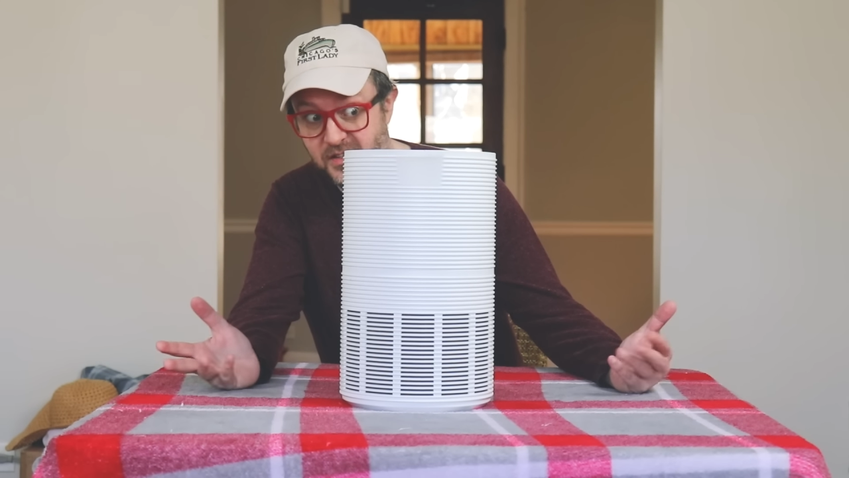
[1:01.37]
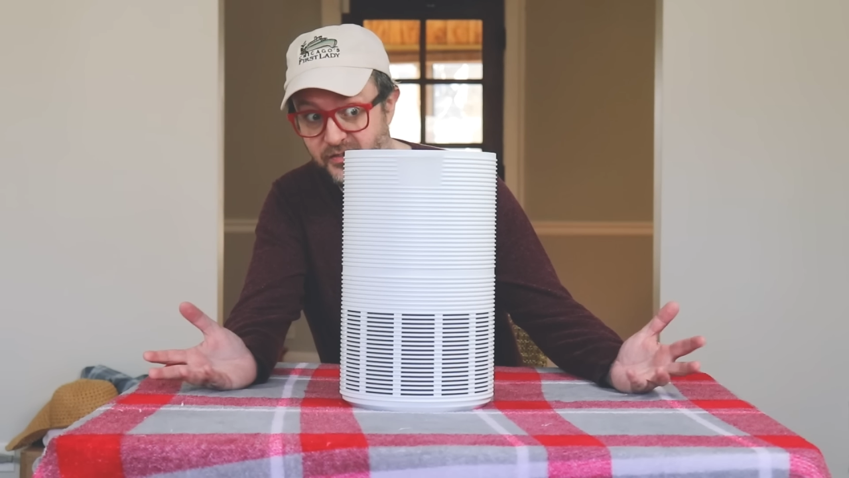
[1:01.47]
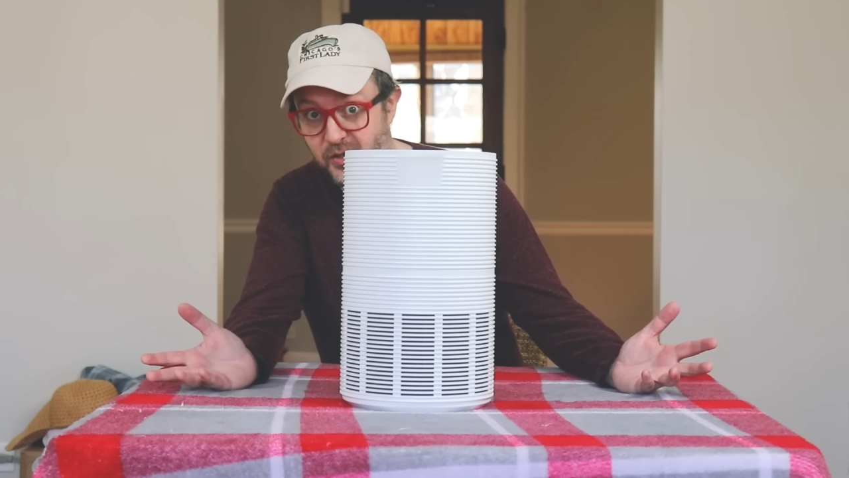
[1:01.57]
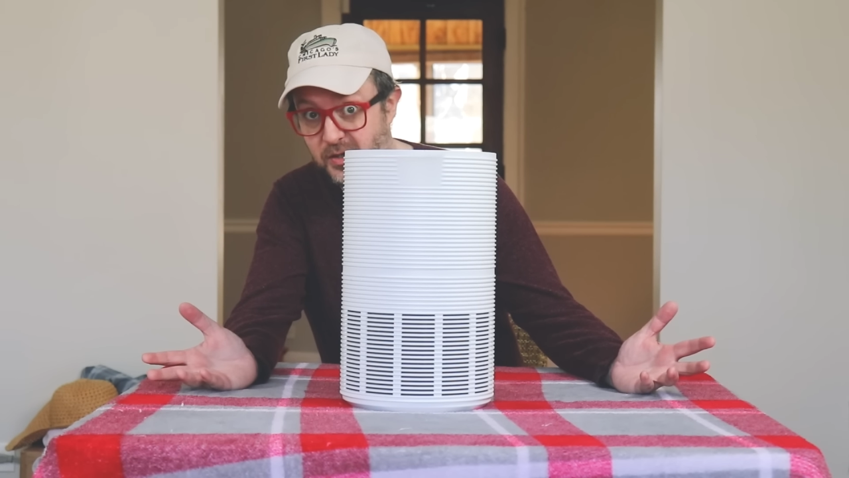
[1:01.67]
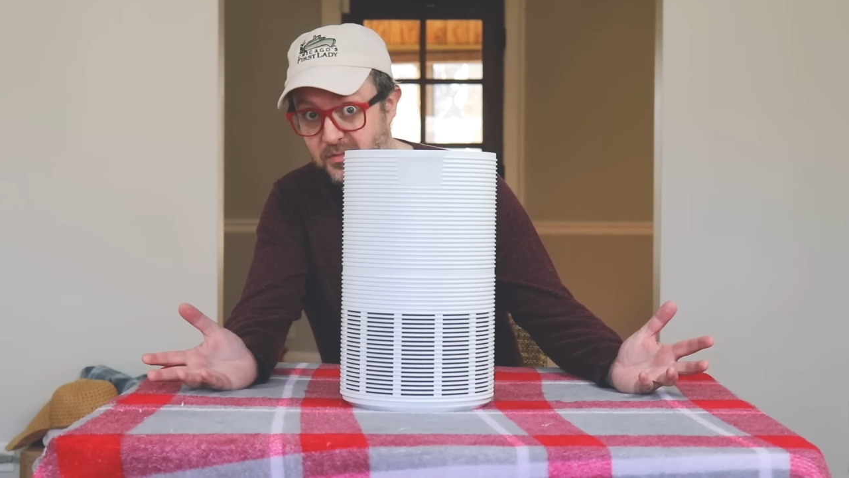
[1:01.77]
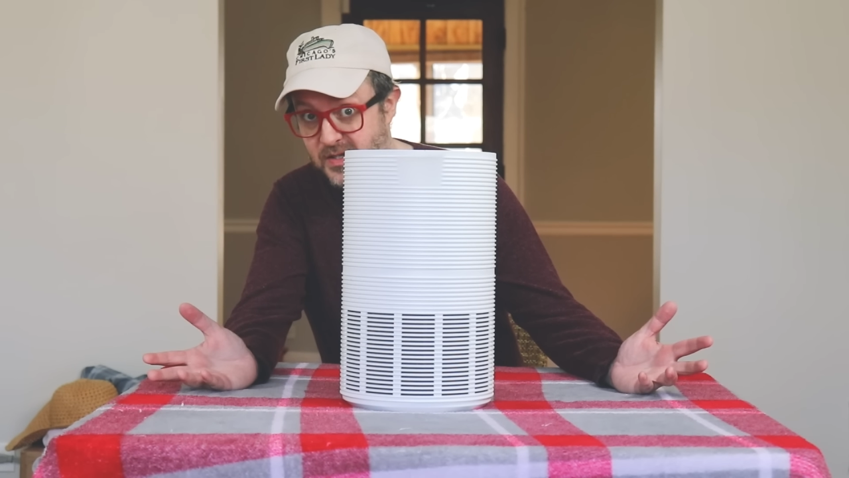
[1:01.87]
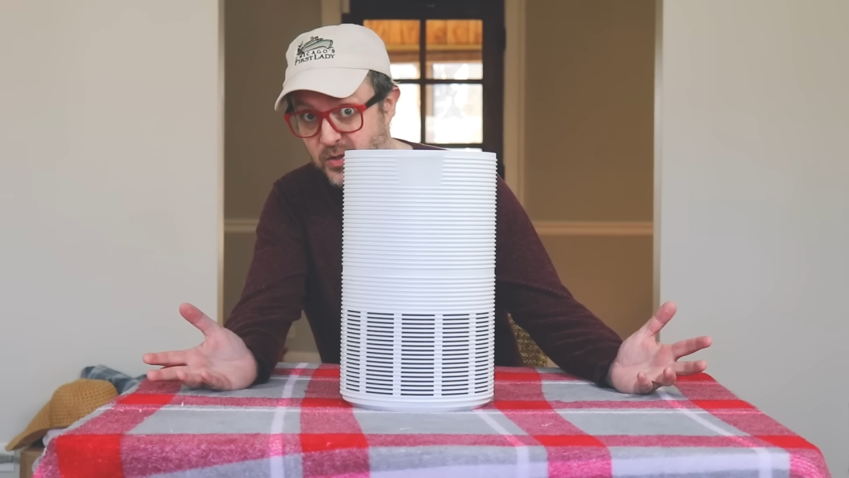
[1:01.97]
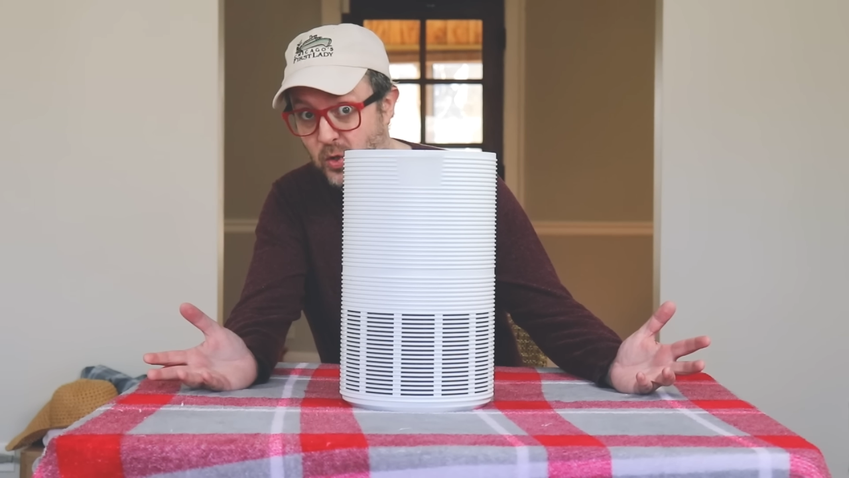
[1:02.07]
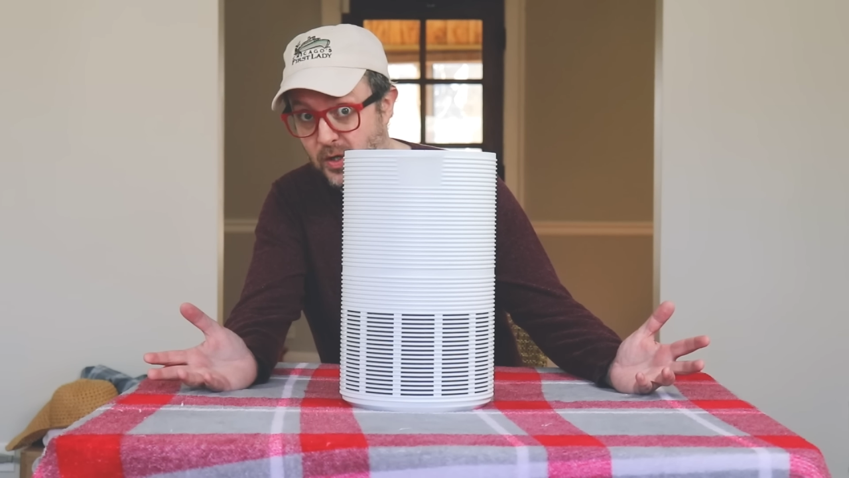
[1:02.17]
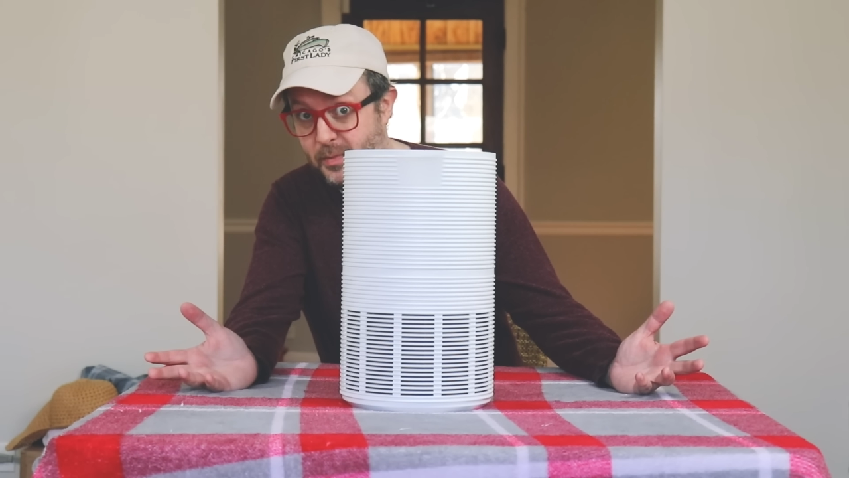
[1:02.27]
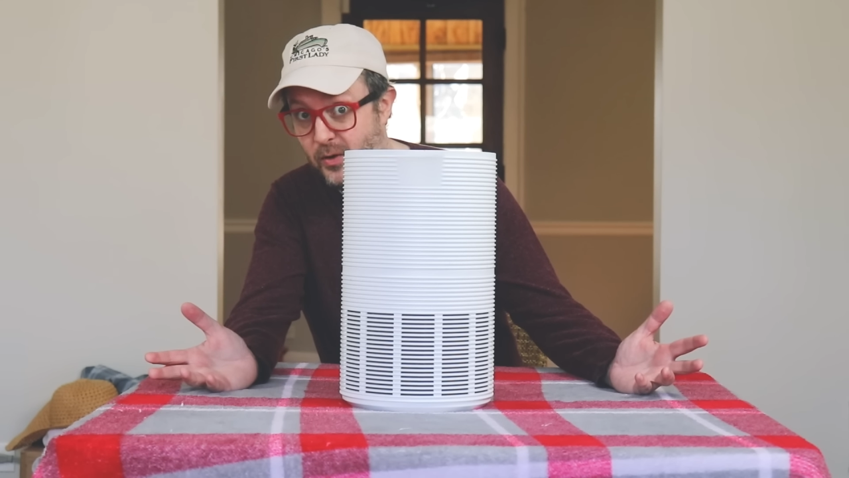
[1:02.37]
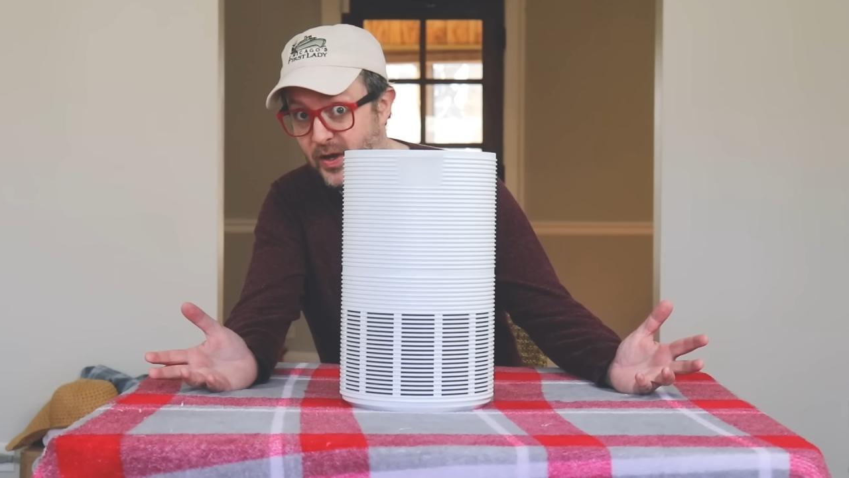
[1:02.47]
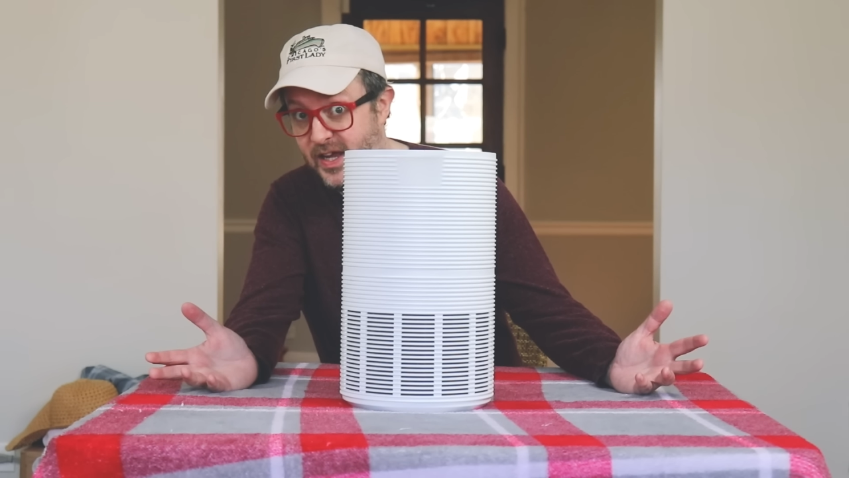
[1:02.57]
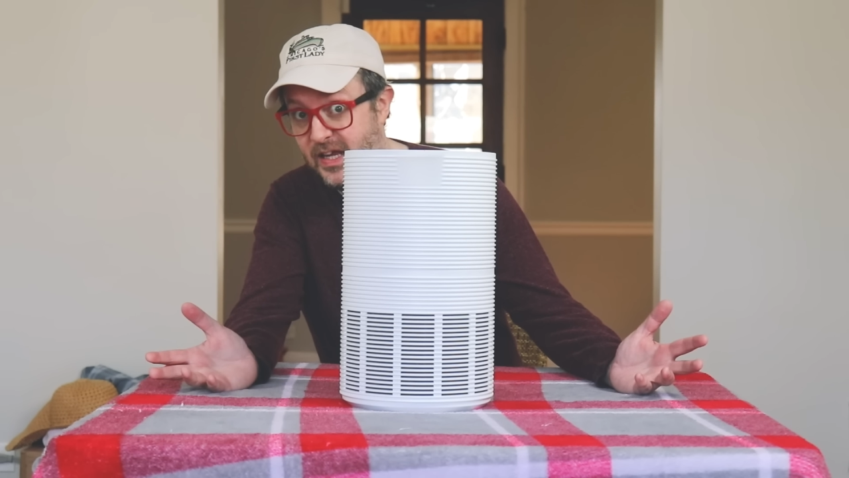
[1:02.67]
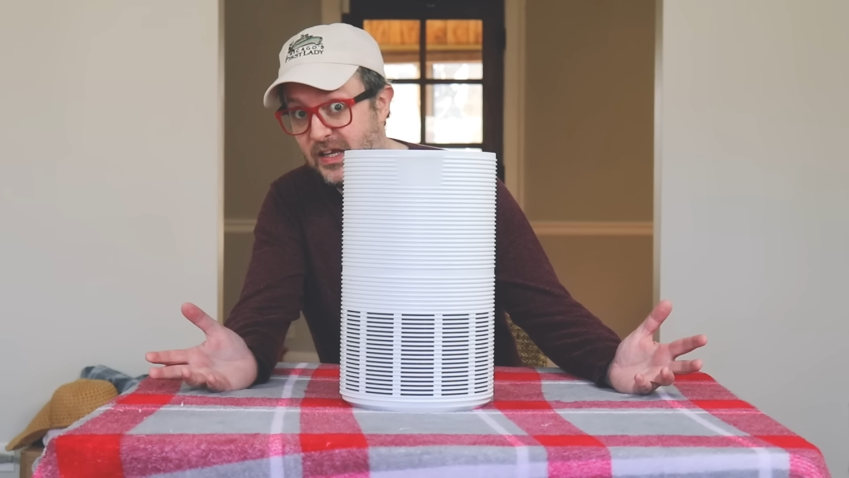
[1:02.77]
you've heard me talk about
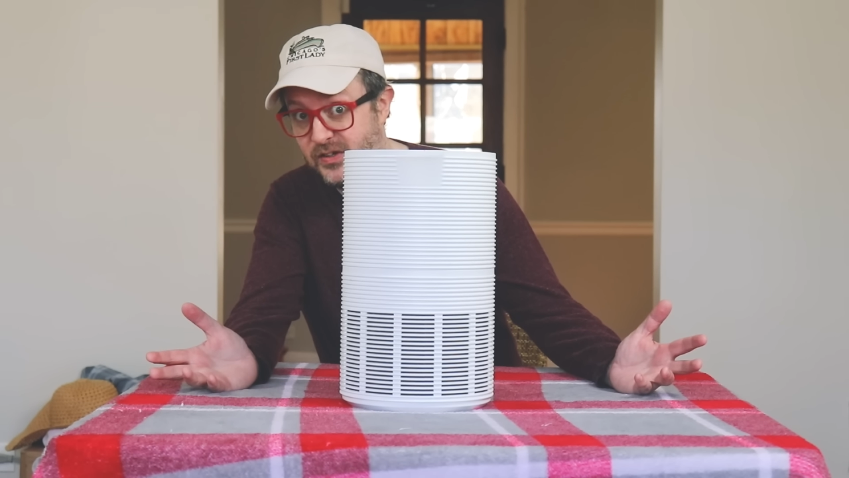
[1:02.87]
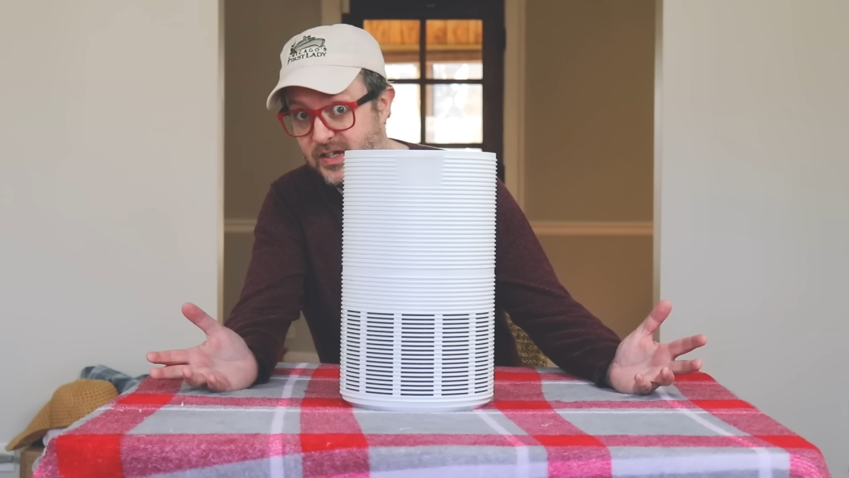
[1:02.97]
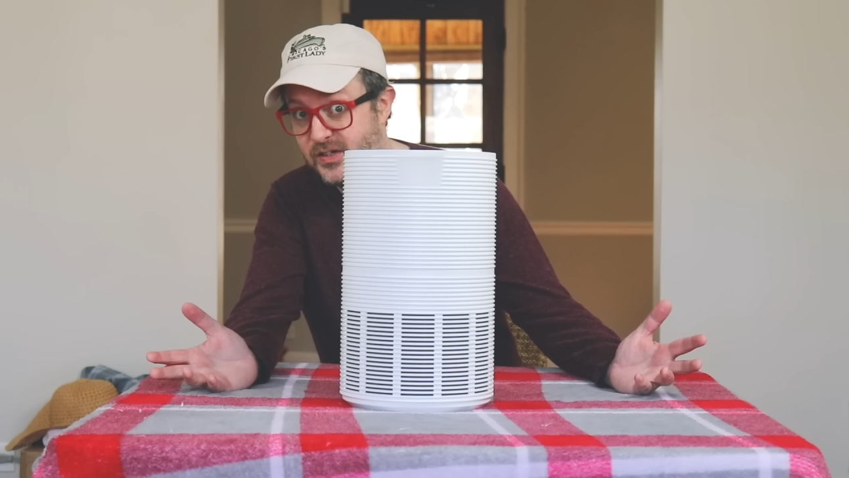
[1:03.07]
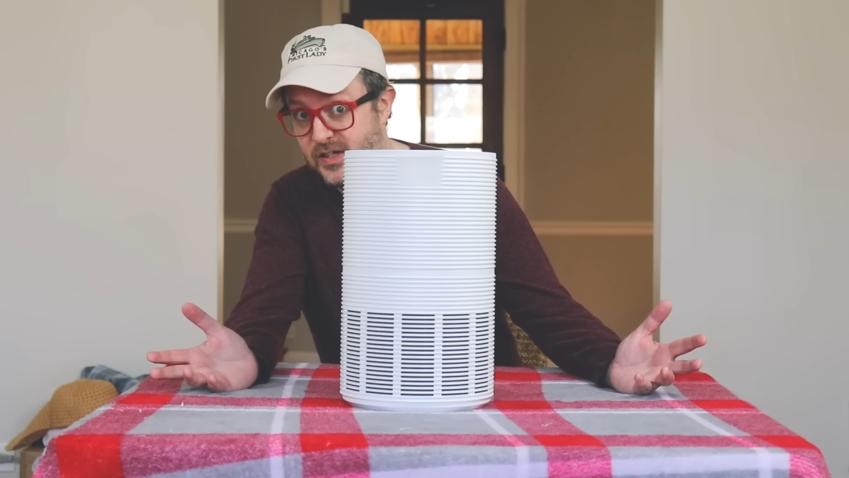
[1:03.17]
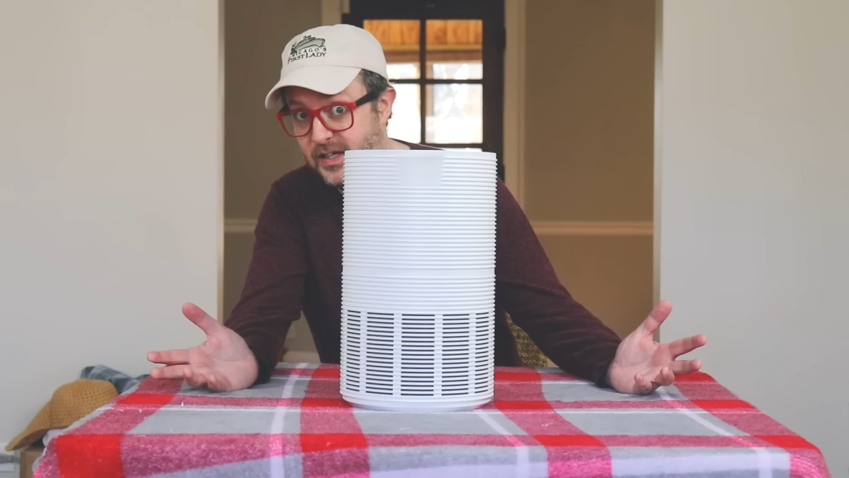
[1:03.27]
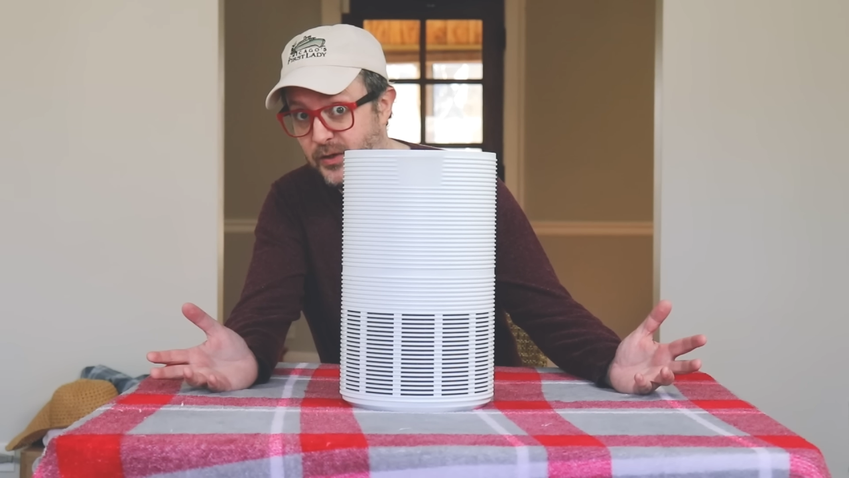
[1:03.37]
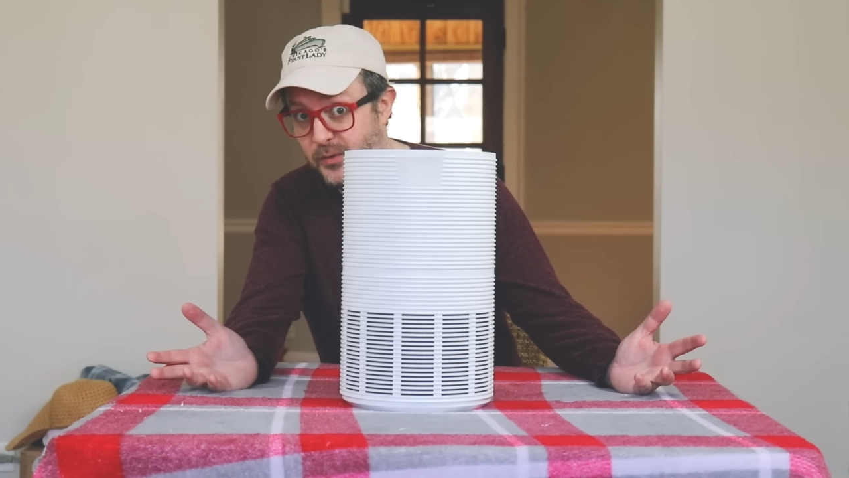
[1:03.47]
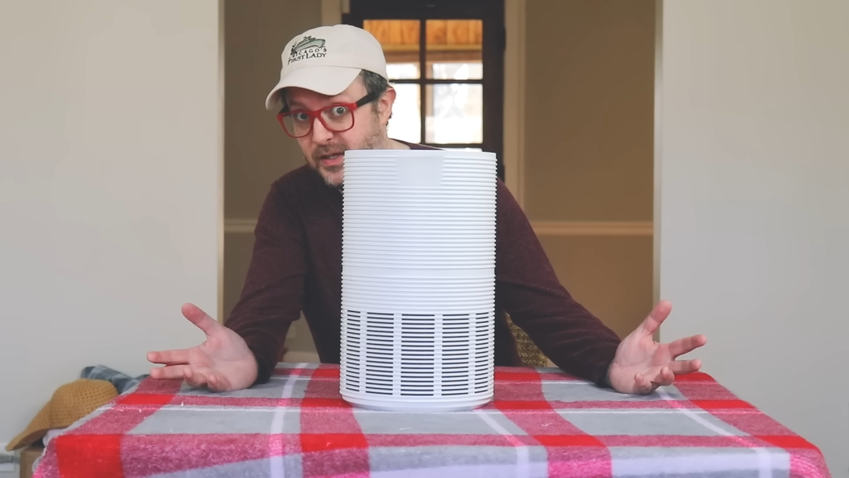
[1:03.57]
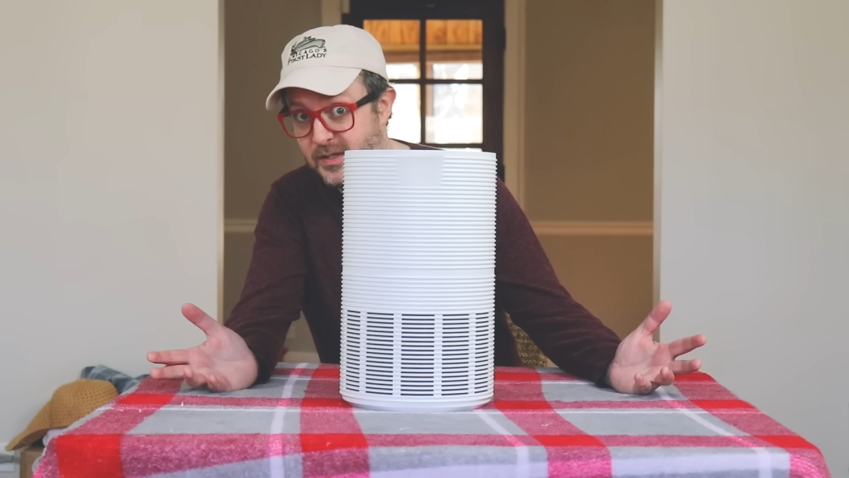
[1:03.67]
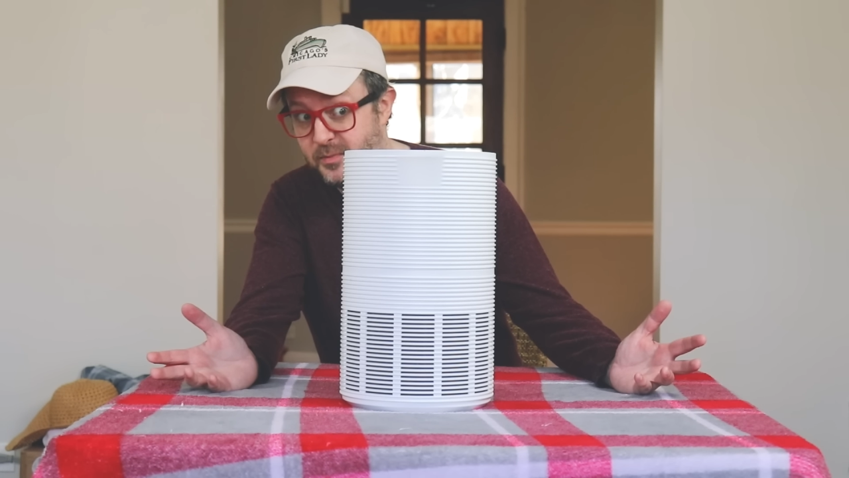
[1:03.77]
air conditioning units,